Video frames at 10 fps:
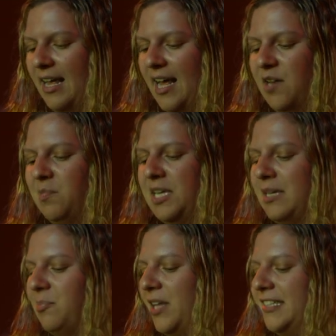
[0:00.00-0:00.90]
and B,
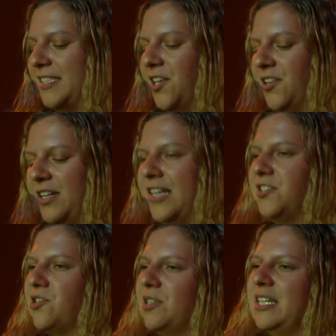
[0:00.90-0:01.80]
placing her in a
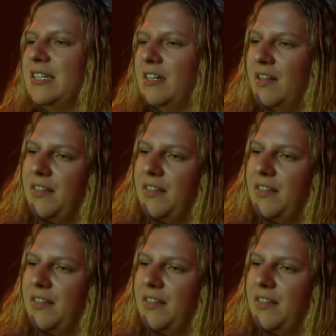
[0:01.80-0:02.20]
history